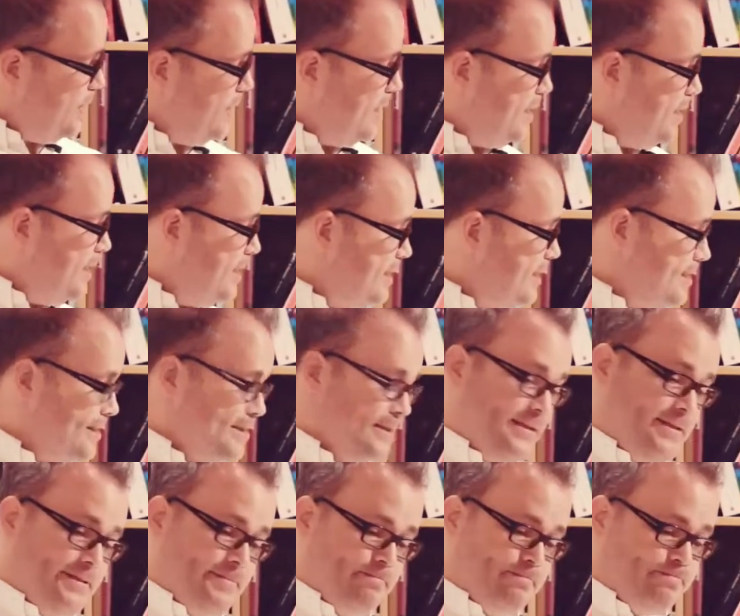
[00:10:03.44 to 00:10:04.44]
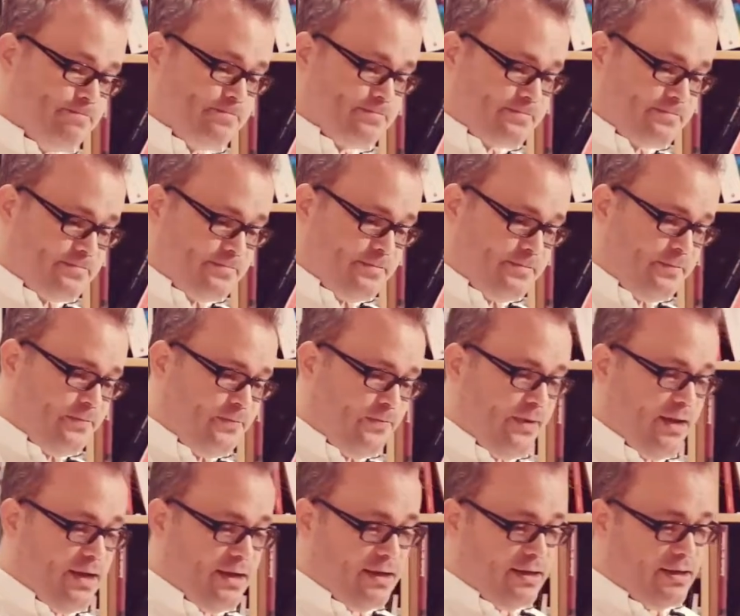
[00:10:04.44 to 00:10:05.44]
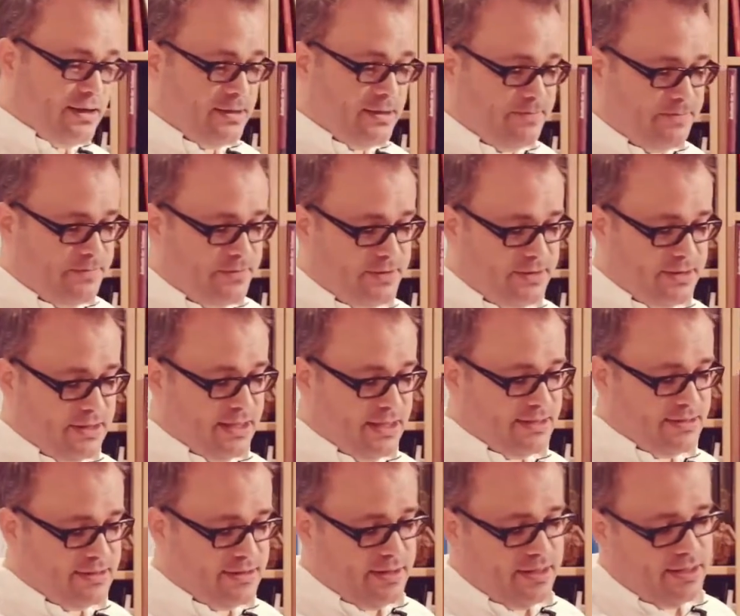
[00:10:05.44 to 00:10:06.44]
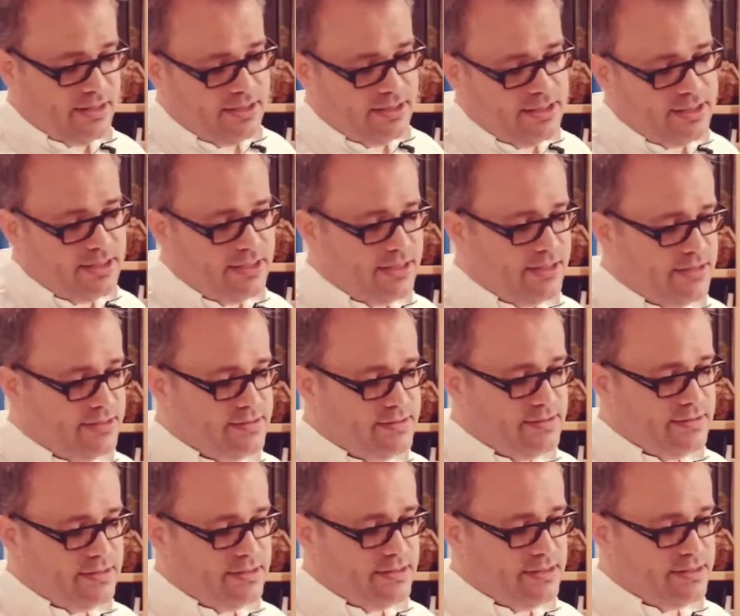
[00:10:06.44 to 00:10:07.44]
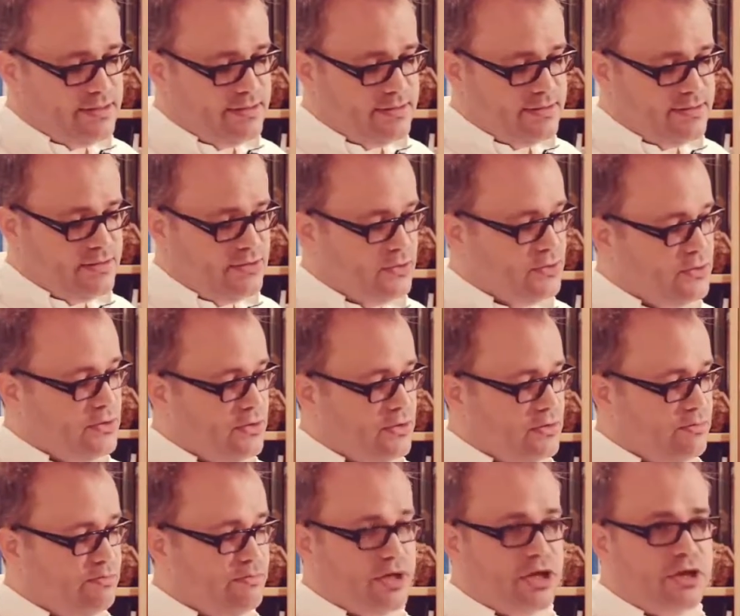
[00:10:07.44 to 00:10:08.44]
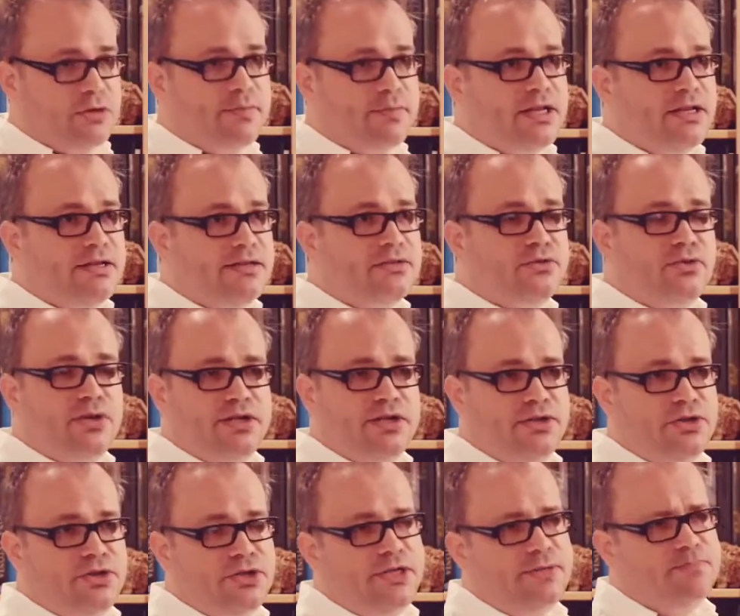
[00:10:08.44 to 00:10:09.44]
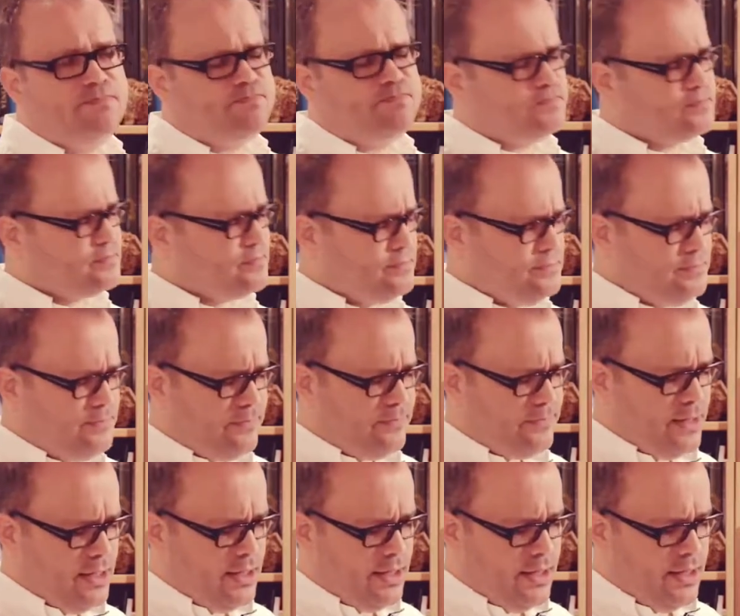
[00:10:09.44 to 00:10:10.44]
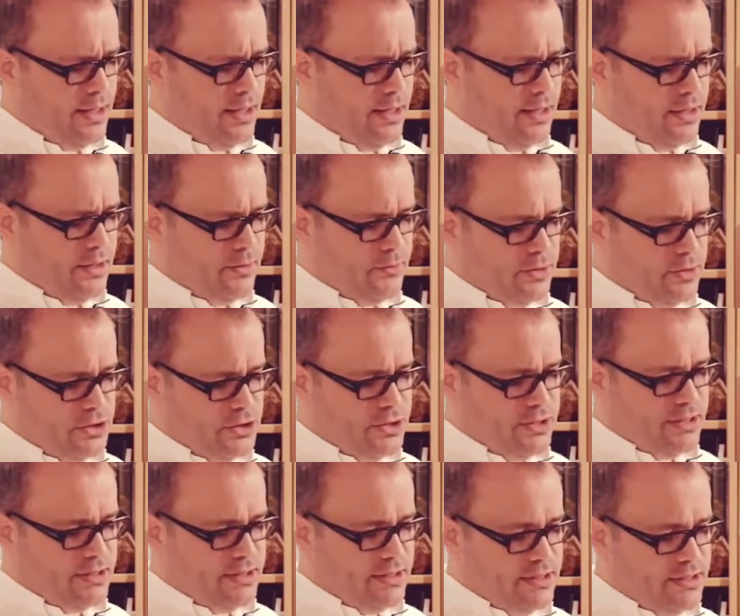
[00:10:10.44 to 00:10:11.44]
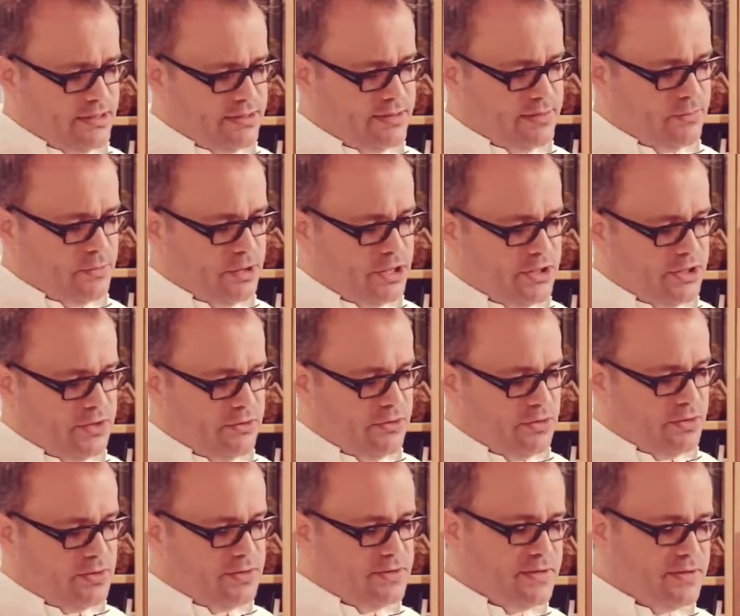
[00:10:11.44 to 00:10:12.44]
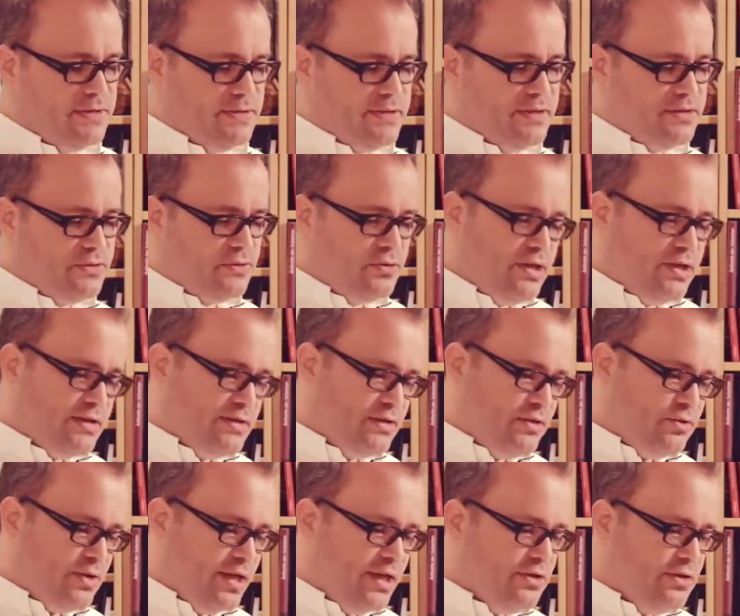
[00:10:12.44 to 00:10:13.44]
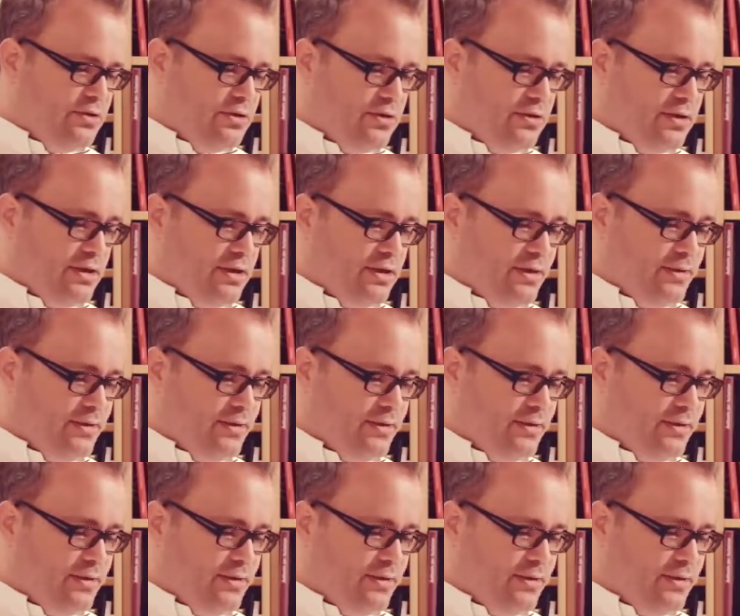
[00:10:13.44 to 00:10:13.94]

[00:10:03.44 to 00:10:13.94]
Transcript: And the last thing he has is so-called barbell strategy, which is where you notice his history as a trader.